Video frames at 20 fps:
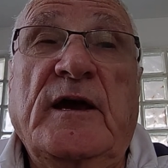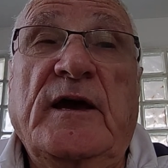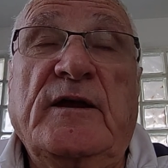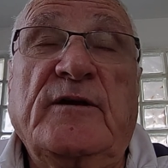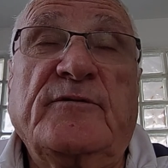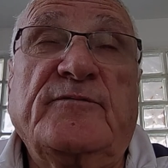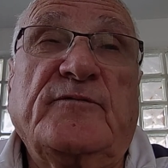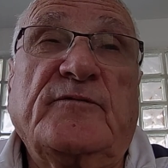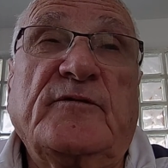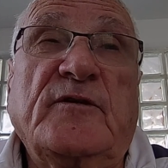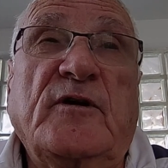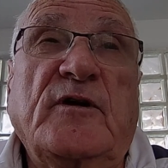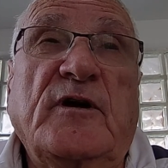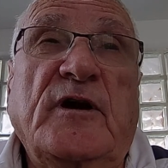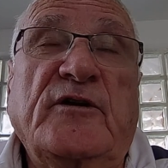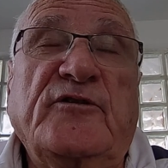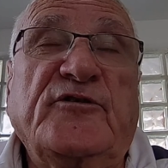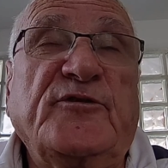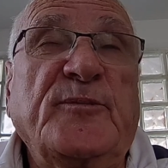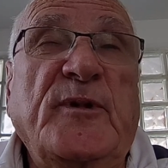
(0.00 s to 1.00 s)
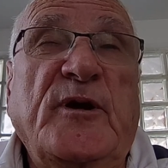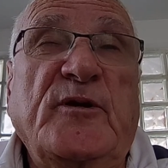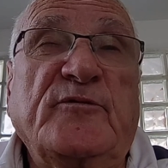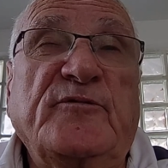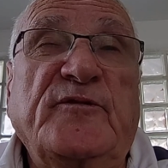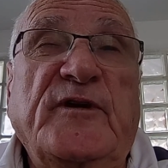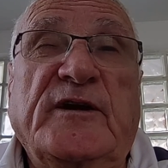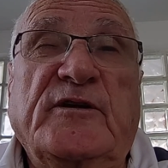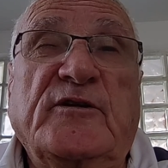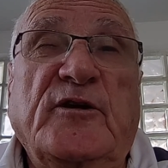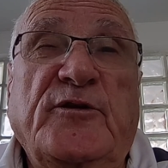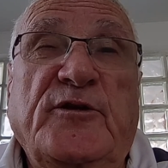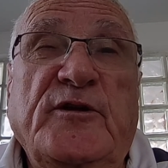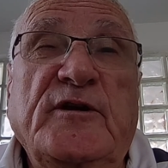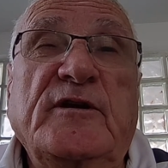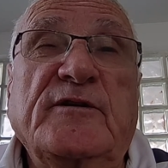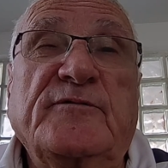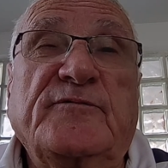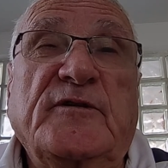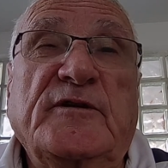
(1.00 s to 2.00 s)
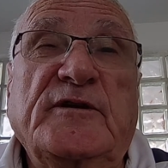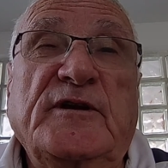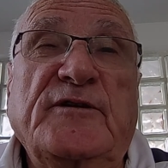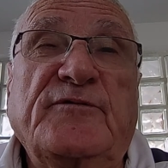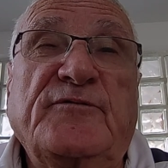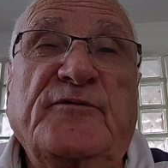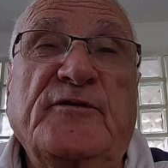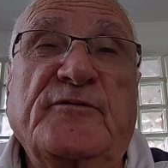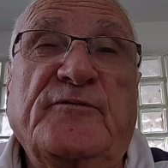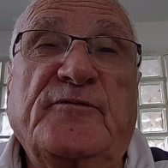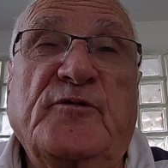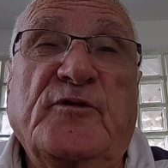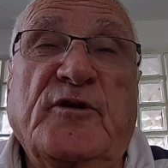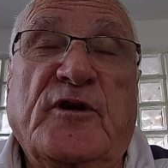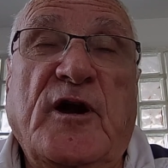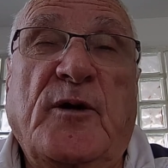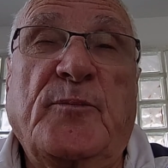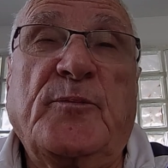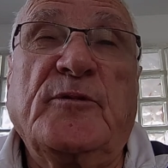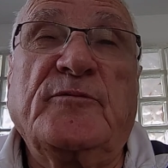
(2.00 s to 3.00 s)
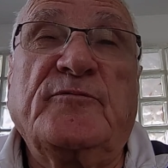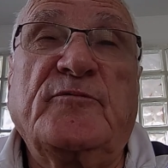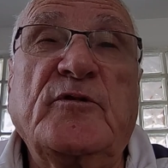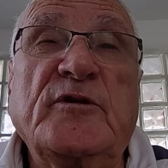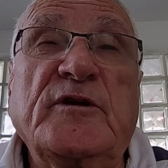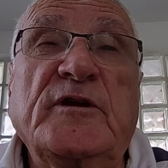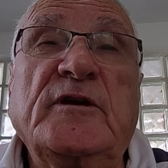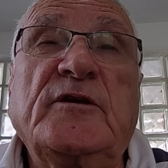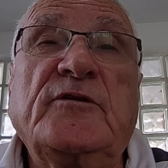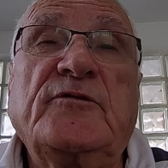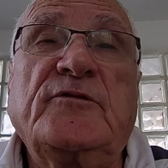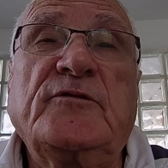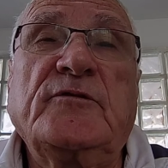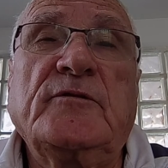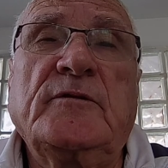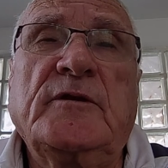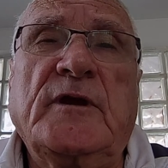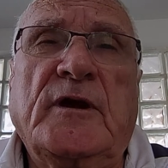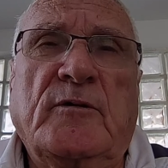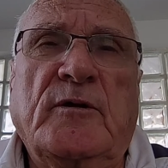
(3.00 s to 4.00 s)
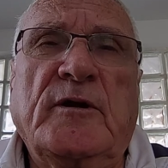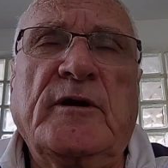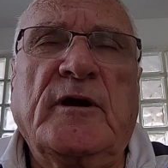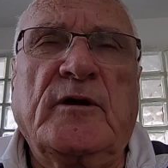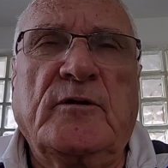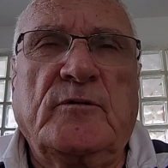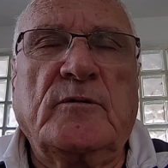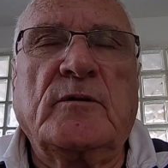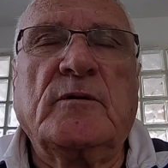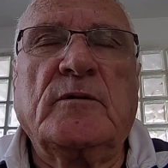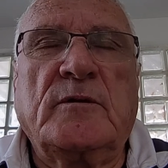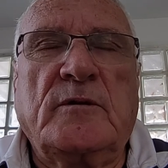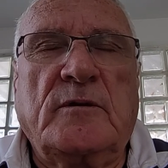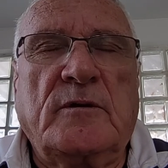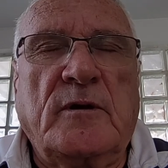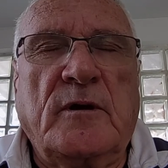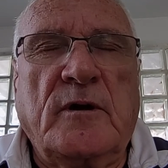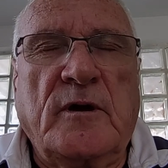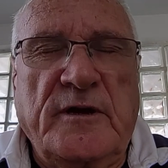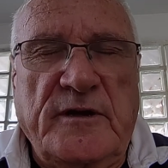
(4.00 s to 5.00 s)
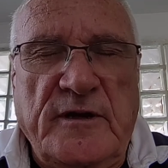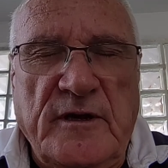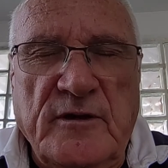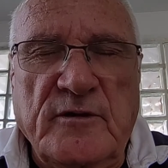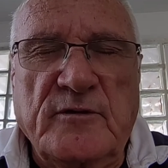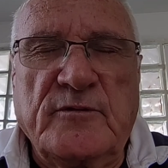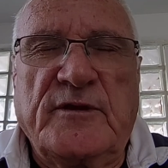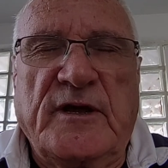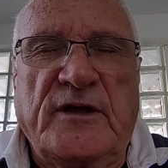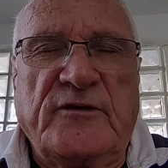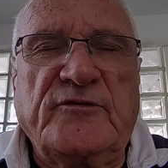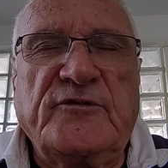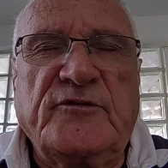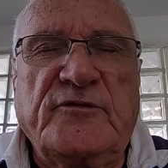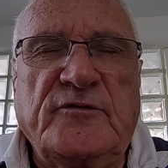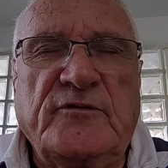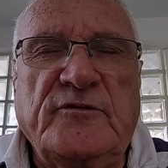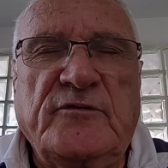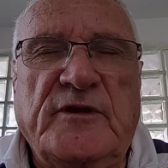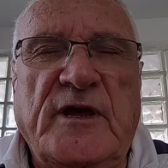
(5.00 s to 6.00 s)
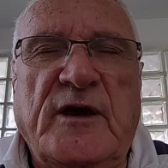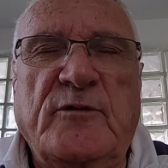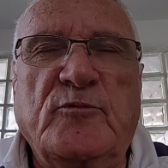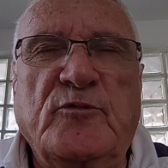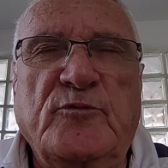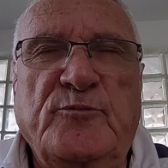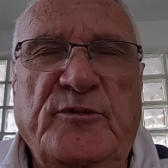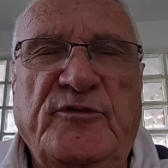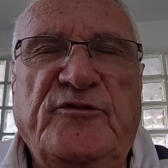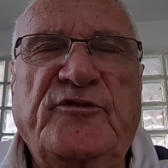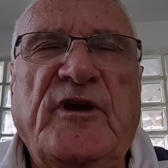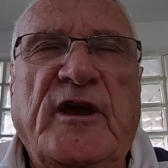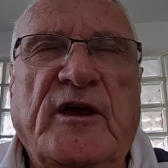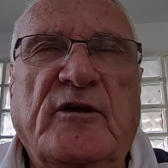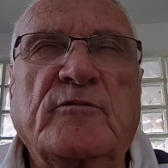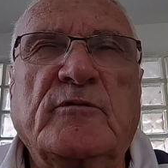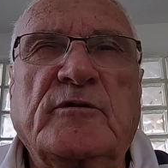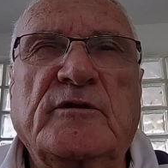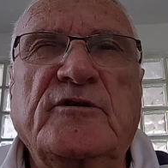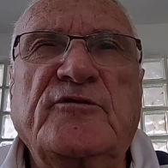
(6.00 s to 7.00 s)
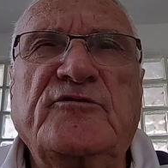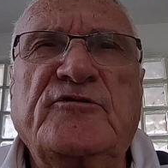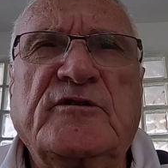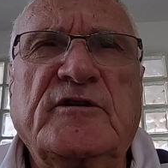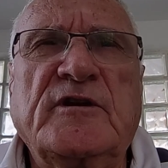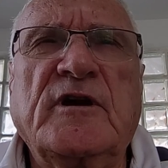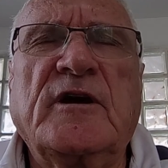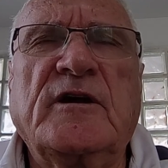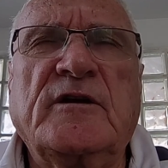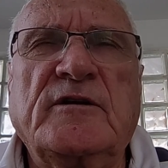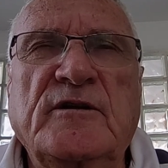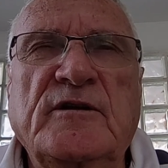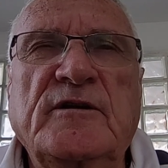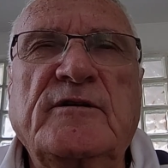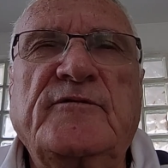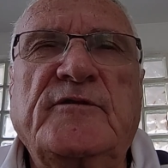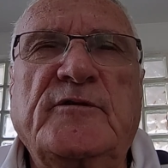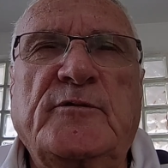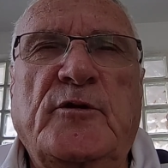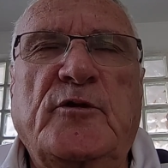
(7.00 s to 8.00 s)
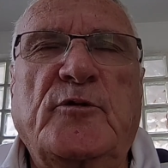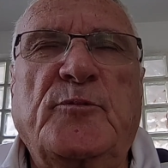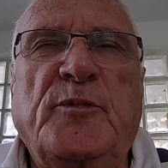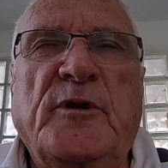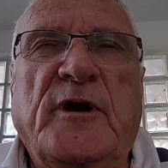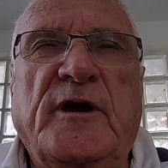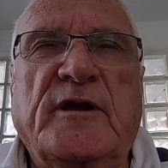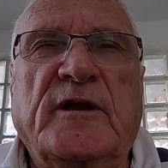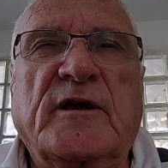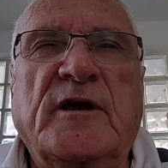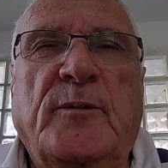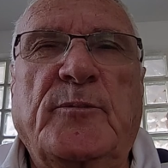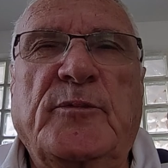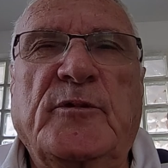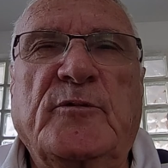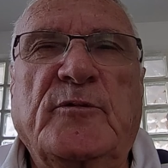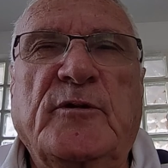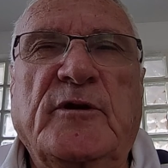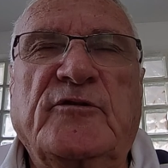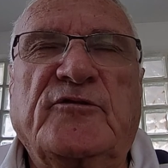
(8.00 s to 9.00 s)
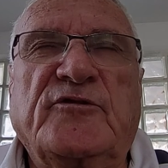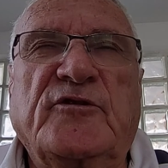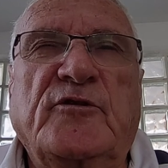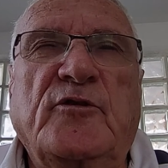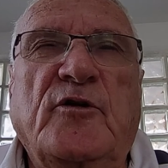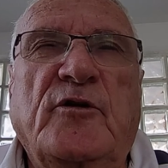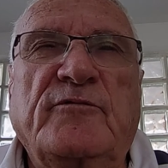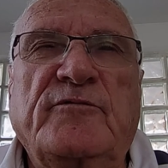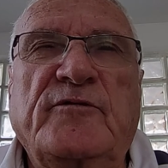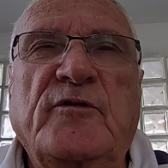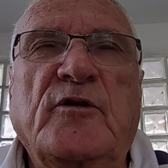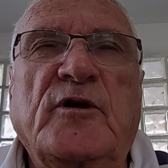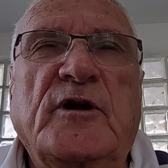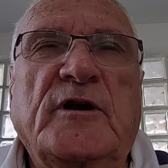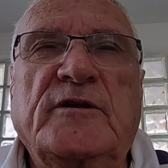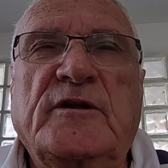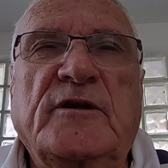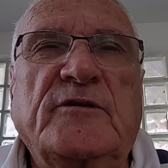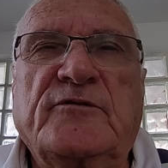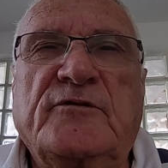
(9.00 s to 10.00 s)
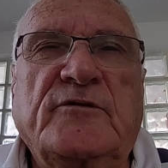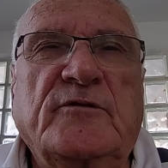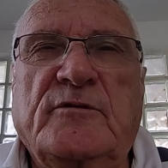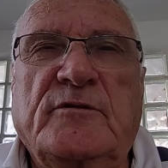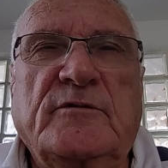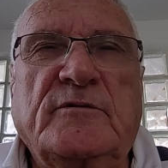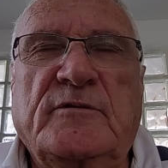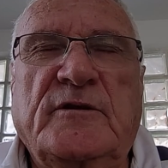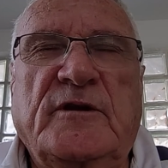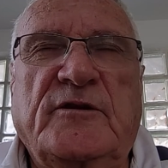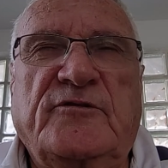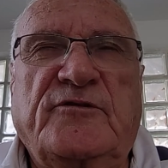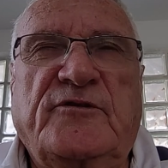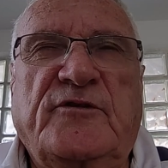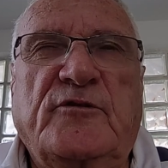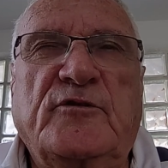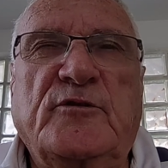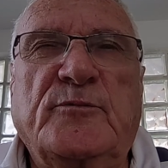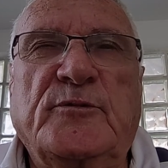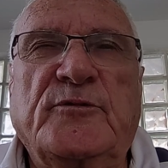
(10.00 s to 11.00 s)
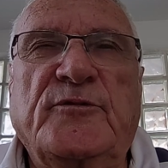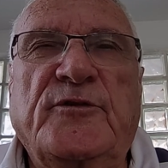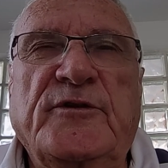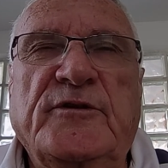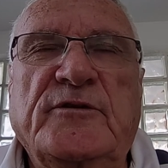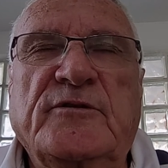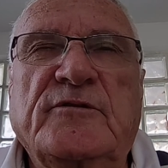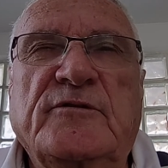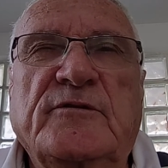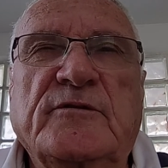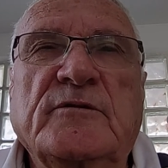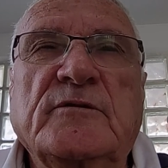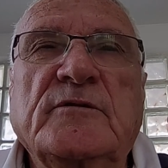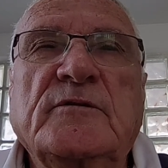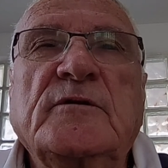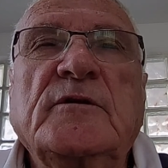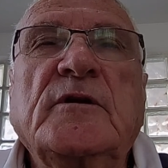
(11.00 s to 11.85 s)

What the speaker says: And as a matter of fact, I think if I left it for a couple of weeks, now I know that would be sacrilege. You can't leave your airplane a couple of weeks and not fly it. That's a terrible thing to do.